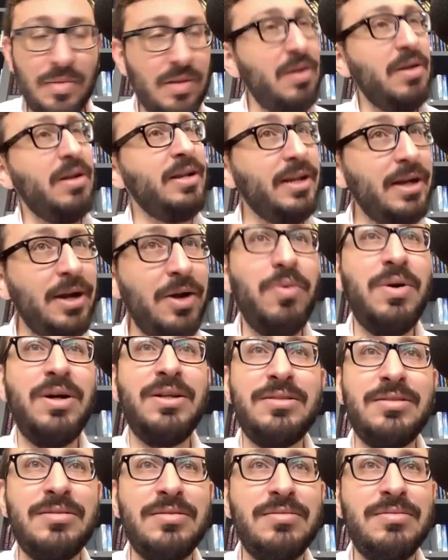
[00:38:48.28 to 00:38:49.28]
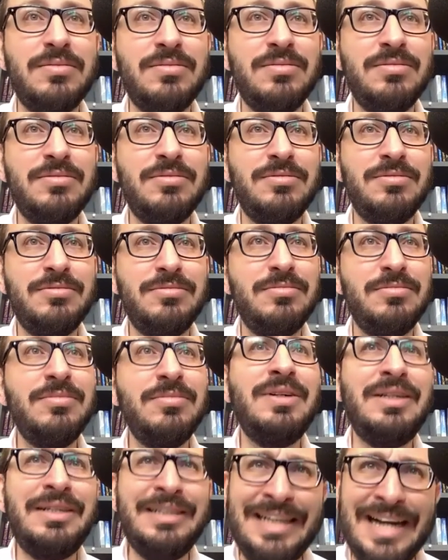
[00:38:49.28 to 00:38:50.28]
And you know what?
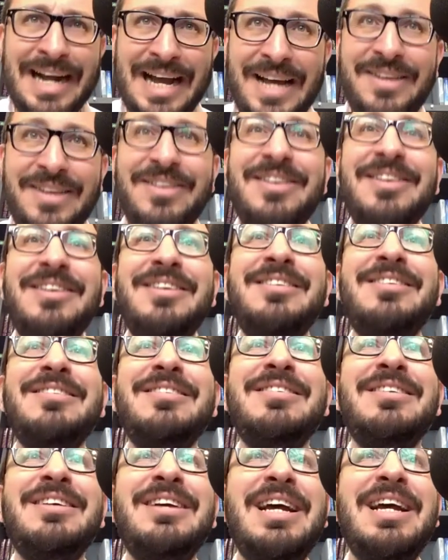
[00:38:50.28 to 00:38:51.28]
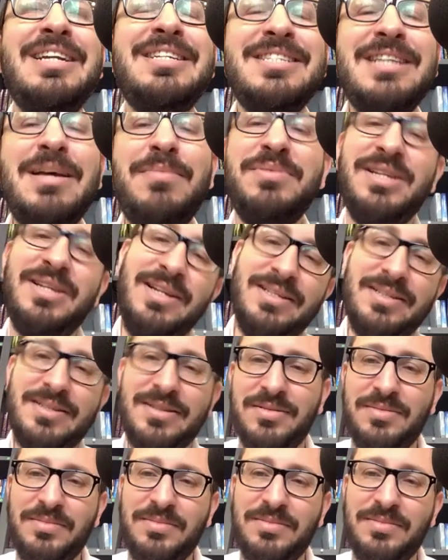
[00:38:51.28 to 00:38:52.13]
God accepted it.